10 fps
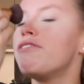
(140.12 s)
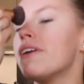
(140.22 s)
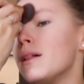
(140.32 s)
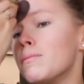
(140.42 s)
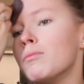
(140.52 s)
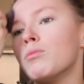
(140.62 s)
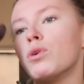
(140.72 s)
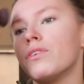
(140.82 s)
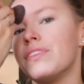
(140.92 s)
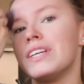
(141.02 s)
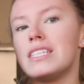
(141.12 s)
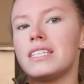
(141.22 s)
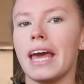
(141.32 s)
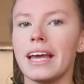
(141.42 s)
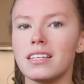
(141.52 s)
film more of the
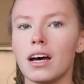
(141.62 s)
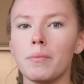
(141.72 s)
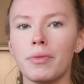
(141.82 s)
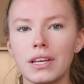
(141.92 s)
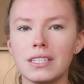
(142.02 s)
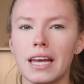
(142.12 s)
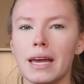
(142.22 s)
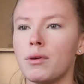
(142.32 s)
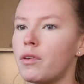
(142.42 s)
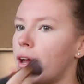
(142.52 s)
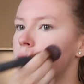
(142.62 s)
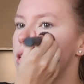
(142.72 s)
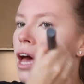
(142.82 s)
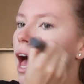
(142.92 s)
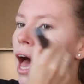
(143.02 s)
setup this time
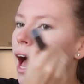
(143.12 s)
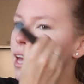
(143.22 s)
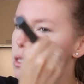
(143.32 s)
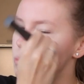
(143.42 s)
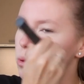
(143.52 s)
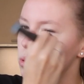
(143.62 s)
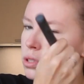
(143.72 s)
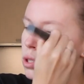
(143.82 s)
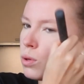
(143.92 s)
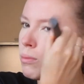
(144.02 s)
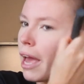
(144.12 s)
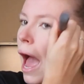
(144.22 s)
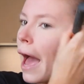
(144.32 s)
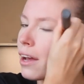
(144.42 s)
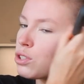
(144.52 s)
around as opposed to
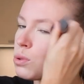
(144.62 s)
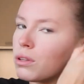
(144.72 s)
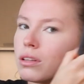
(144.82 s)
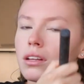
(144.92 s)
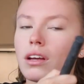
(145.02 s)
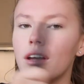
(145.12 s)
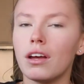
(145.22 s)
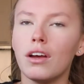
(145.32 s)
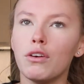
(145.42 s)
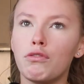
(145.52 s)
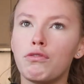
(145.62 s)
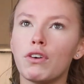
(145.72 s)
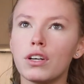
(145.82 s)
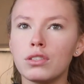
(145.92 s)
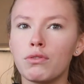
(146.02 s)
my actual
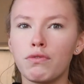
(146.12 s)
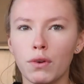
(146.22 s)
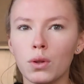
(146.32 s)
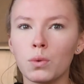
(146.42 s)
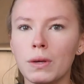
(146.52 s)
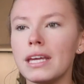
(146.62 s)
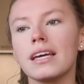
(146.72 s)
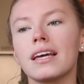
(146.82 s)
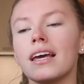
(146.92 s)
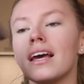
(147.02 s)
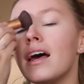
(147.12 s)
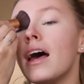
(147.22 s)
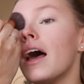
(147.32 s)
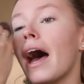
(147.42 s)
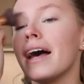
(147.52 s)
first full week,
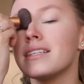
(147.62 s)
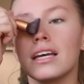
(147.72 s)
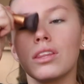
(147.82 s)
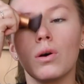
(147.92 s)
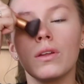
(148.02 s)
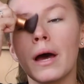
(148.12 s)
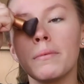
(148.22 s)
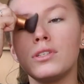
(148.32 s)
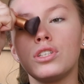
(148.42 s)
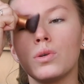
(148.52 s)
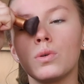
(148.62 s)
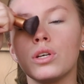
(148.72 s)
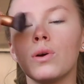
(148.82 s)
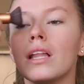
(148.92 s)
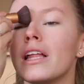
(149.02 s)
as I thought that would show
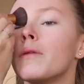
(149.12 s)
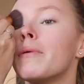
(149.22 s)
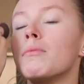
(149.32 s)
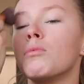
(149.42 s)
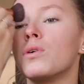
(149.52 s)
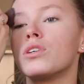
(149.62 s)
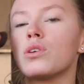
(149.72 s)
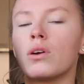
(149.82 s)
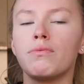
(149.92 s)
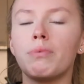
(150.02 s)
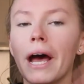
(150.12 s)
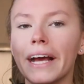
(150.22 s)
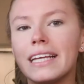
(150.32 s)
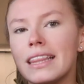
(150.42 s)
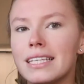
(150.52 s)
you a little bit more sort of
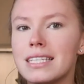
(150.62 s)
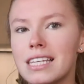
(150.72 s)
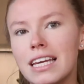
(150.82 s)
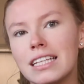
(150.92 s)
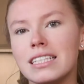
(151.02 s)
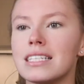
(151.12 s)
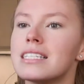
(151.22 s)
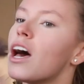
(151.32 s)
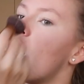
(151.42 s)
behind the scenes